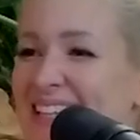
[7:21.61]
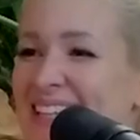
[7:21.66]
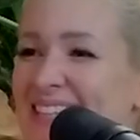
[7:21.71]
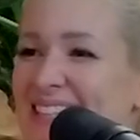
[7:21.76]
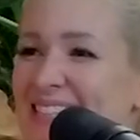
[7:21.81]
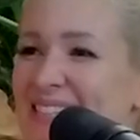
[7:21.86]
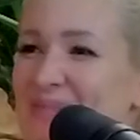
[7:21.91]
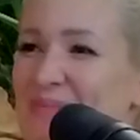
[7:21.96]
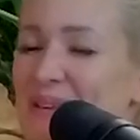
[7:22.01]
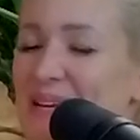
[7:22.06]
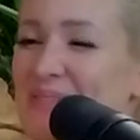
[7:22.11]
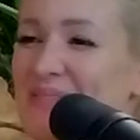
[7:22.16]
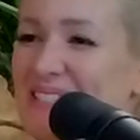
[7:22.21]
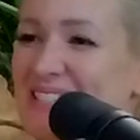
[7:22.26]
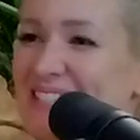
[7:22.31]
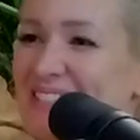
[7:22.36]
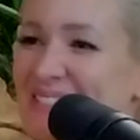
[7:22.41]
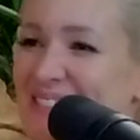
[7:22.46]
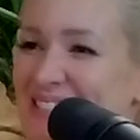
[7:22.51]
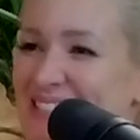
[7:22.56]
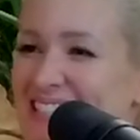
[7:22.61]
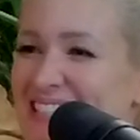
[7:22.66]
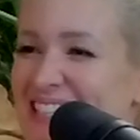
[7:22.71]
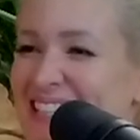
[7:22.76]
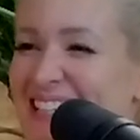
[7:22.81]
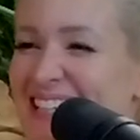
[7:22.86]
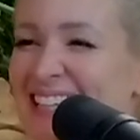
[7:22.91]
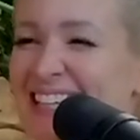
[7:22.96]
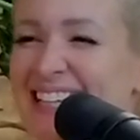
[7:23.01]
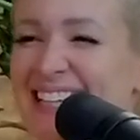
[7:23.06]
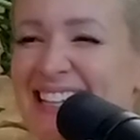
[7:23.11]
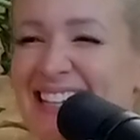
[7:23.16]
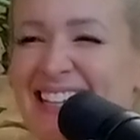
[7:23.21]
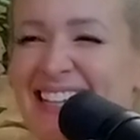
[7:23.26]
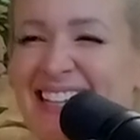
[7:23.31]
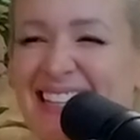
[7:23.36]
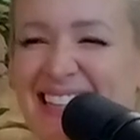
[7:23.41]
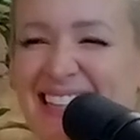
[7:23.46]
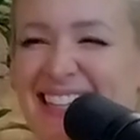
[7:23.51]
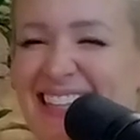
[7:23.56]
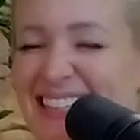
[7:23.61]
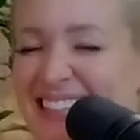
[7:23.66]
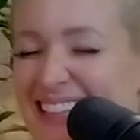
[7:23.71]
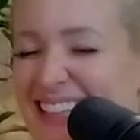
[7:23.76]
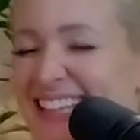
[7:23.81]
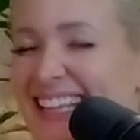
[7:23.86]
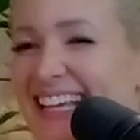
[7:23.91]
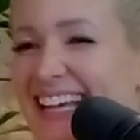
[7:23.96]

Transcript: It's baby juice. Yeah, it's baby juice.